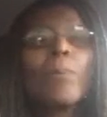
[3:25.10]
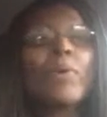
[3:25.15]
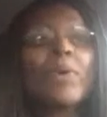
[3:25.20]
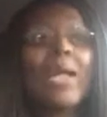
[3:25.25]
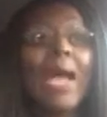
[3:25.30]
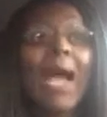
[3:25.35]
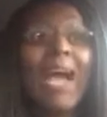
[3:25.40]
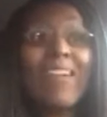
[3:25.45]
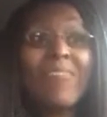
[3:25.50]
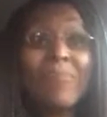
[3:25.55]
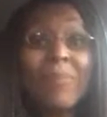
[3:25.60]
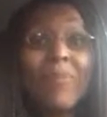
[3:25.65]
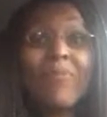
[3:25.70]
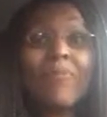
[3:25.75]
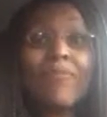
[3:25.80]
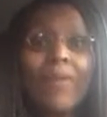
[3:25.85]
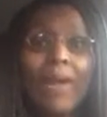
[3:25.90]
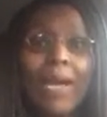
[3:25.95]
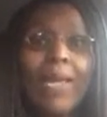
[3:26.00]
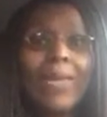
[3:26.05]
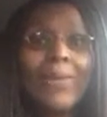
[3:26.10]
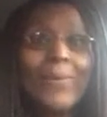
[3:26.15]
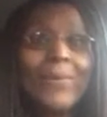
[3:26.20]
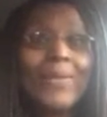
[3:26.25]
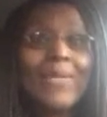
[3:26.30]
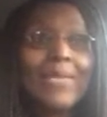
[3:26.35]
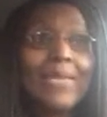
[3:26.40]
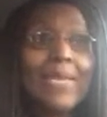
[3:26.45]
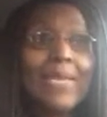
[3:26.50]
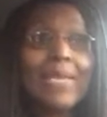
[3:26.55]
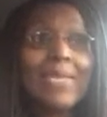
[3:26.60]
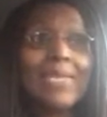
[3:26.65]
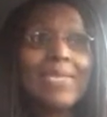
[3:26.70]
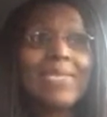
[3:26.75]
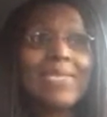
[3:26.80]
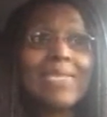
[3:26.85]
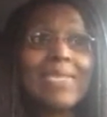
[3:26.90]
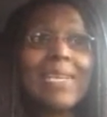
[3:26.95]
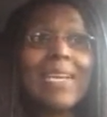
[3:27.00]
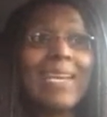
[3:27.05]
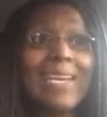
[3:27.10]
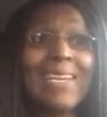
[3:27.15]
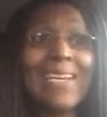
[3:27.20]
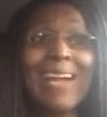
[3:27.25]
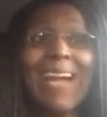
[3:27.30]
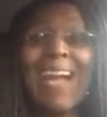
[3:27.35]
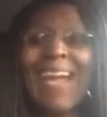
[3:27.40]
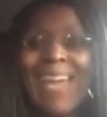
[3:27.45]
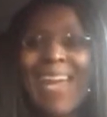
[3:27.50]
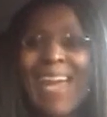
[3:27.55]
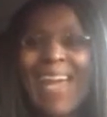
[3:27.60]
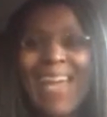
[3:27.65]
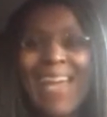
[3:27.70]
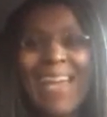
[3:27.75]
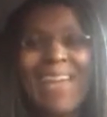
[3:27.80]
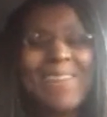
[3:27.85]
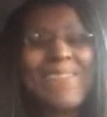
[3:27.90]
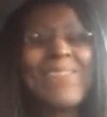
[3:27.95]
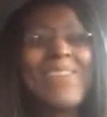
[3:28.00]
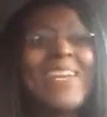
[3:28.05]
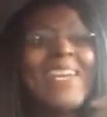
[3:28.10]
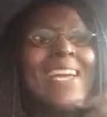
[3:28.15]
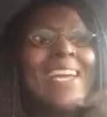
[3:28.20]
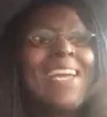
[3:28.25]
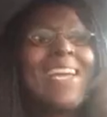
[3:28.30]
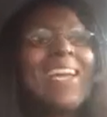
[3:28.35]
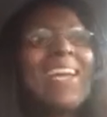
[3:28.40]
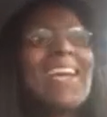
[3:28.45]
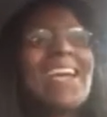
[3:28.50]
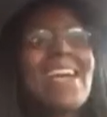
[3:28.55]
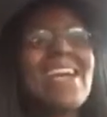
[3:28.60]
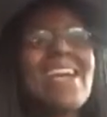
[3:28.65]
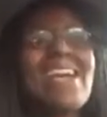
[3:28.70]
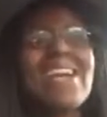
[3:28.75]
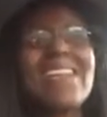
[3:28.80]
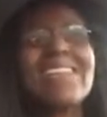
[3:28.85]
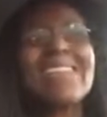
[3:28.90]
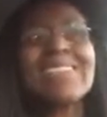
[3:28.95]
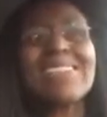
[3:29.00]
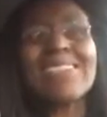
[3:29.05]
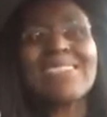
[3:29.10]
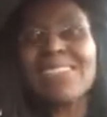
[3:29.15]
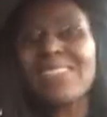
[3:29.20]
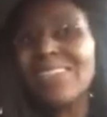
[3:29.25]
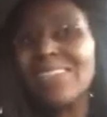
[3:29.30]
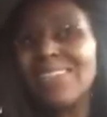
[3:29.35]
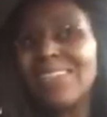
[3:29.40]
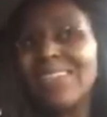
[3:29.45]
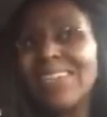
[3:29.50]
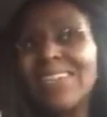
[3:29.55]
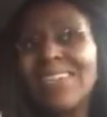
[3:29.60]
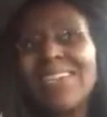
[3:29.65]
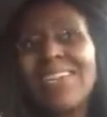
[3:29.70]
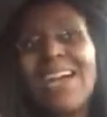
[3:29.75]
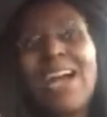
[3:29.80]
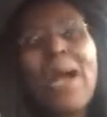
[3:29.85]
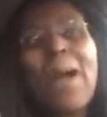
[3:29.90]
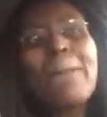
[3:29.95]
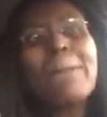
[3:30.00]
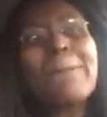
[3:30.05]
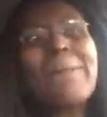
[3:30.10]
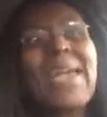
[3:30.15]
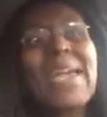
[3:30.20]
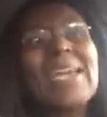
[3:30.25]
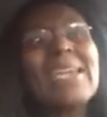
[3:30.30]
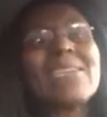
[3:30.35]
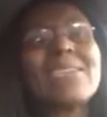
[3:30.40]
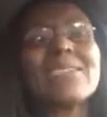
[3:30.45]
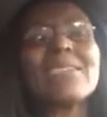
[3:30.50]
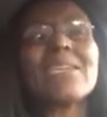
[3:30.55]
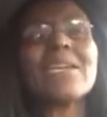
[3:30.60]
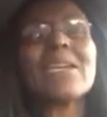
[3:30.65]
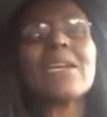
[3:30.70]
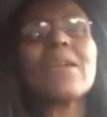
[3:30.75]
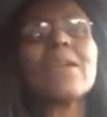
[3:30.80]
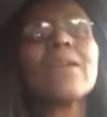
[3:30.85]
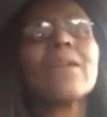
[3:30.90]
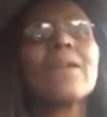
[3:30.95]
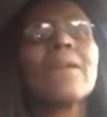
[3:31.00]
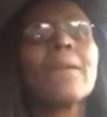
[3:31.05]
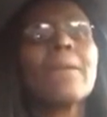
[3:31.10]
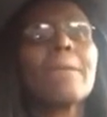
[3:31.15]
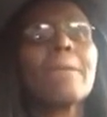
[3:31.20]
but I've been following this. I have. And it's amazing